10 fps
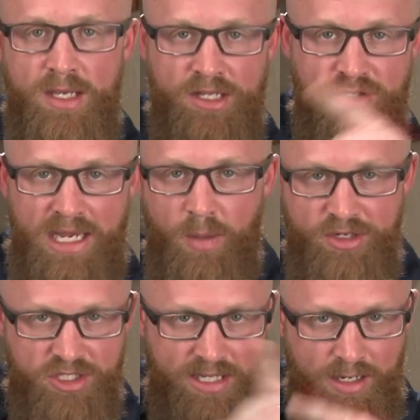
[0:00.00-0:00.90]
And so now we
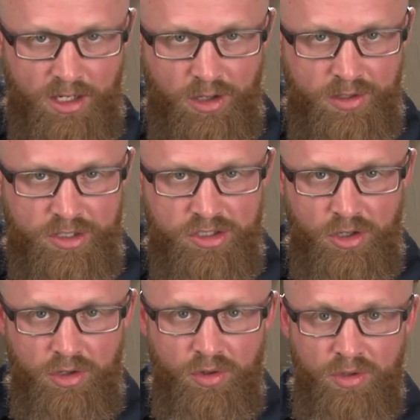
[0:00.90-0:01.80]
just kind of go in a
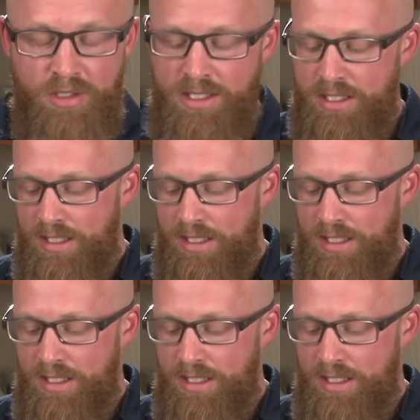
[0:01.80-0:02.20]
circle,